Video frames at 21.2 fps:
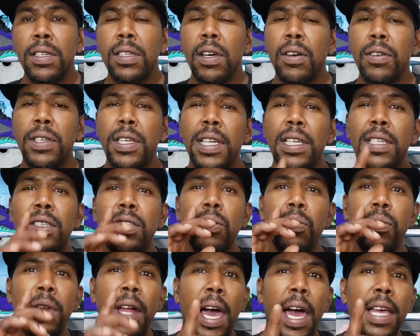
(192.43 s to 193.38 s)
So just
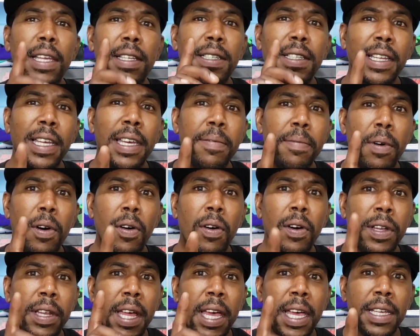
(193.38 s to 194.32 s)
do not sleep
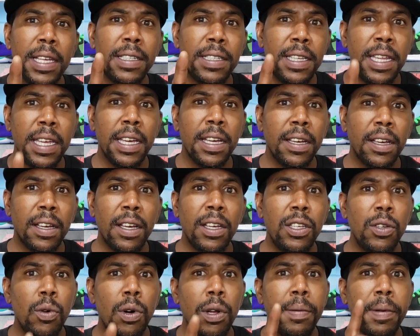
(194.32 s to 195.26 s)
on that sneaker,
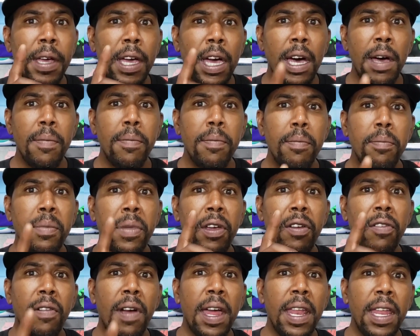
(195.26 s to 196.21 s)
because you want to be up,
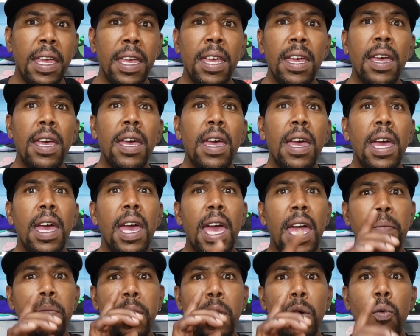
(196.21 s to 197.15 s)
be ready,
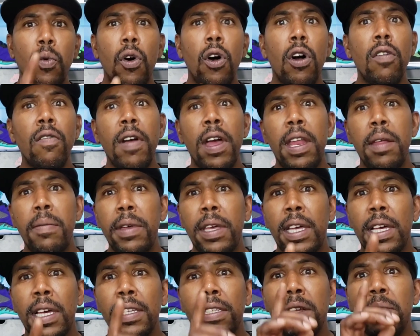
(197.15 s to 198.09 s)
and be war ready,
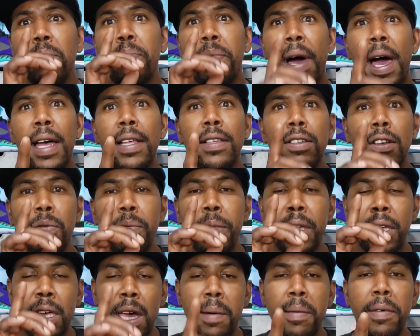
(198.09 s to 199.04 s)
because them bots going
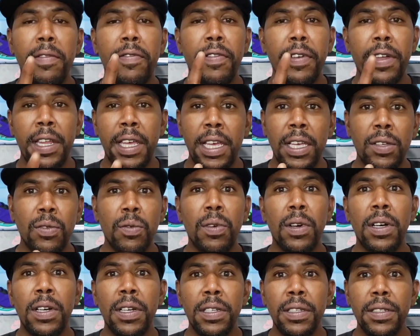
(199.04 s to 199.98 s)
to be coming for these
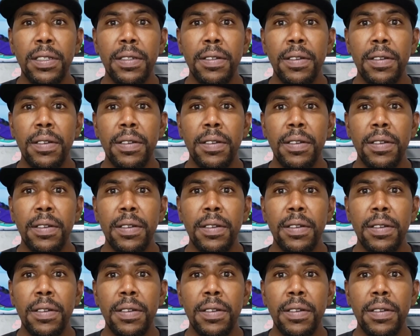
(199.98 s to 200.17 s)
ones.